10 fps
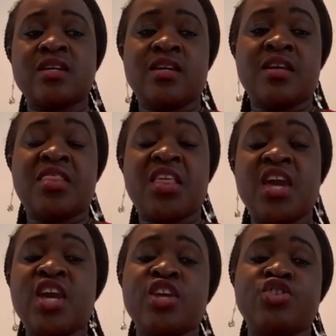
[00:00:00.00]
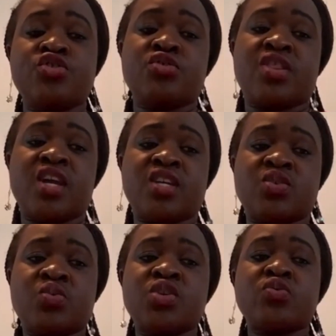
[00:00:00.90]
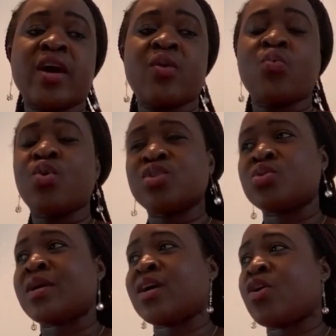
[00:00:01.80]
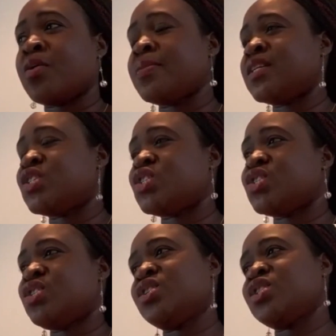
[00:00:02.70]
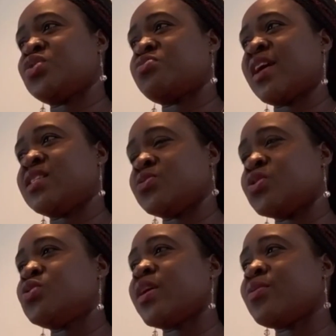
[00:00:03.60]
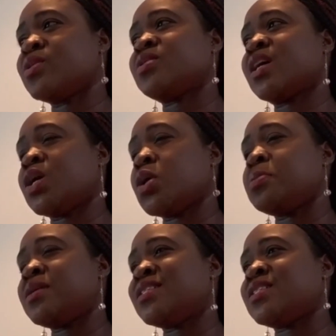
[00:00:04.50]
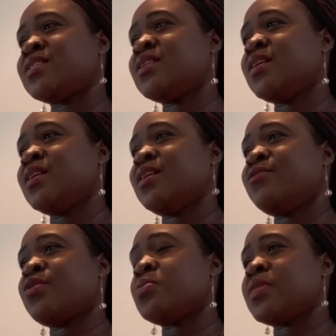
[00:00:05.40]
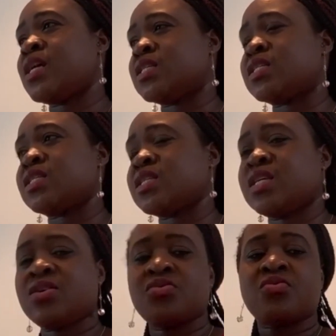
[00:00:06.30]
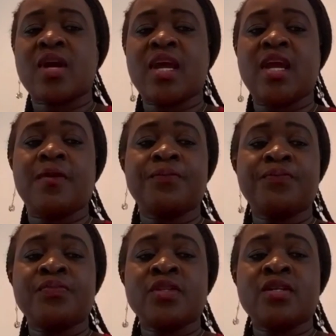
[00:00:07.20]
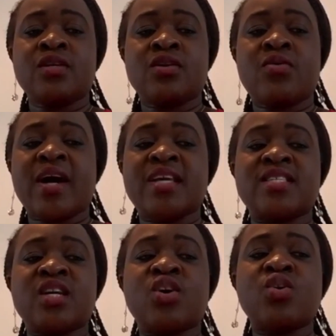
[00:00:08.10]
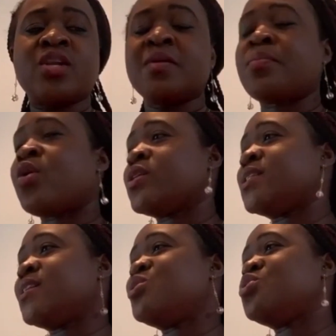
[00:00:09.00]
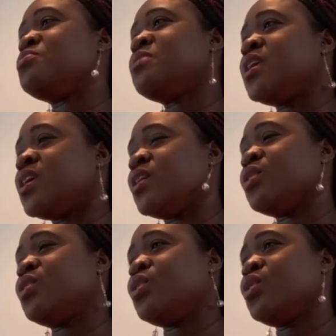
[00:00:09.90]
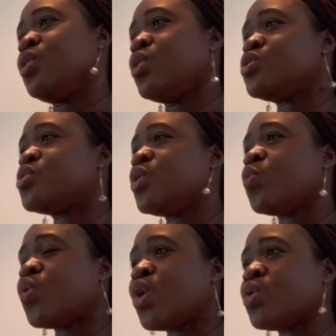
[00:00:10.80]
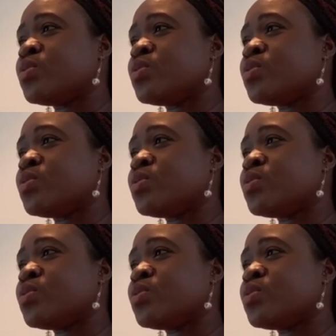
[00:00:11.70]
thinking through things. What do I want to accomplish? Not just writing, what do I want to accomplish from this? right? Why is the goal important to me or to the world,